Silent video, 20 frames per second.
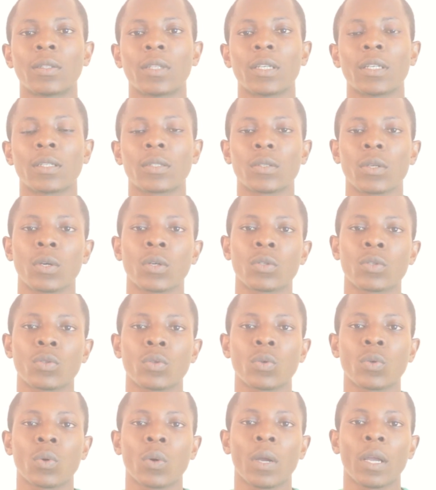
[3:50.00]
is
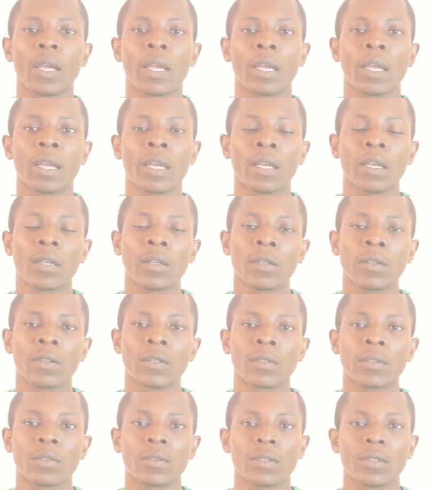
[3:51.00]
also a
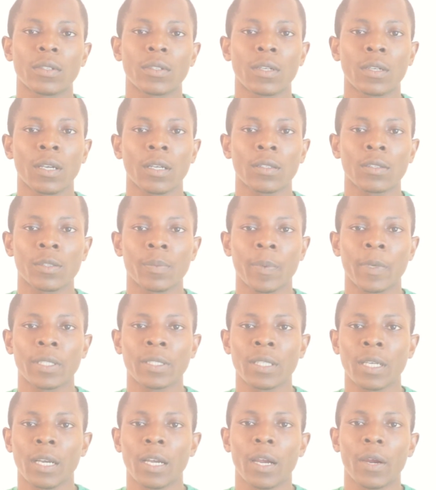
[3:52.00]

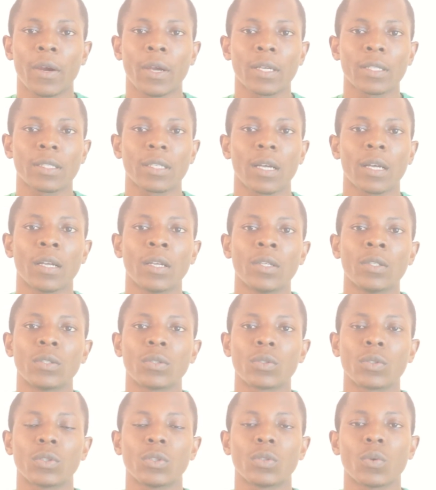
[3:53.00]
special character.
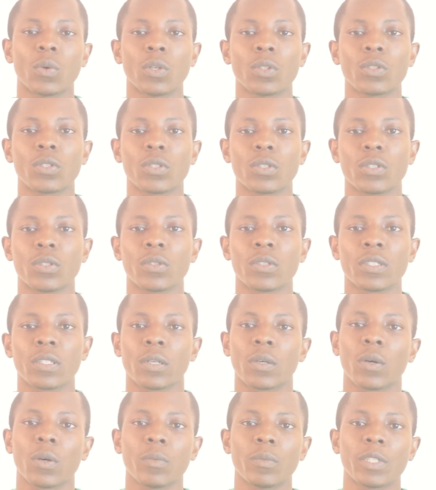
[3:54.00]
So you want to use a
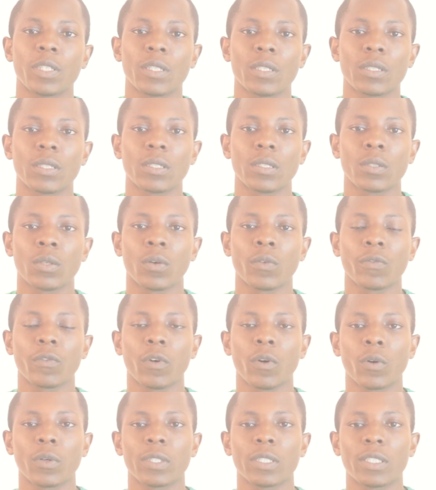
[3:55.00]
combination of
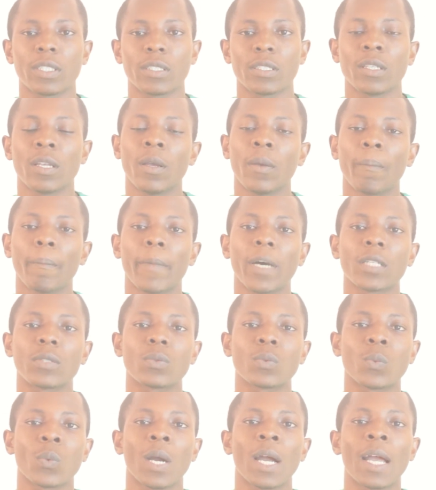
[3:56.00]
all these.
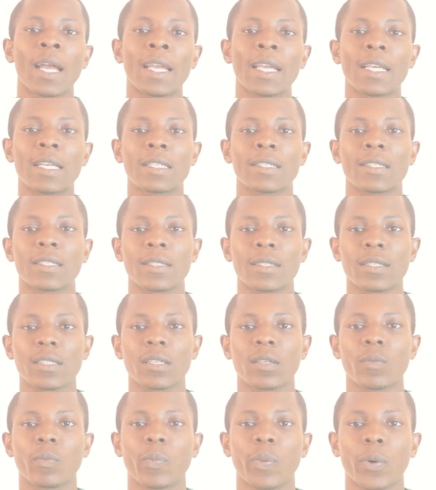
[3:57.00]
But why is it
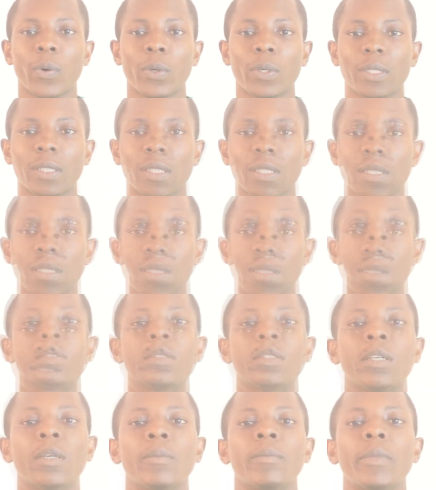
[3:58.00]
important?
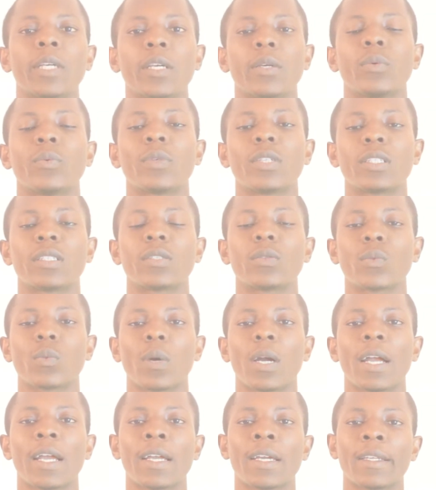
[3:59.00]
The main reason
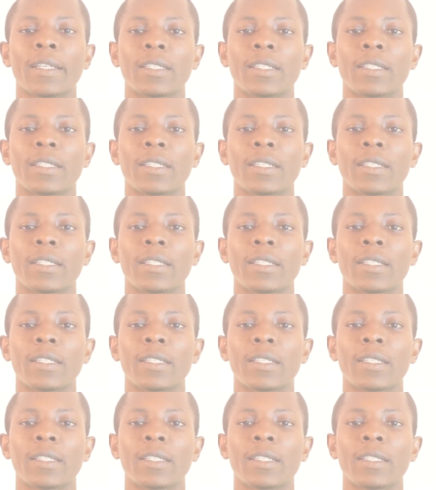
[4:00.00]
why it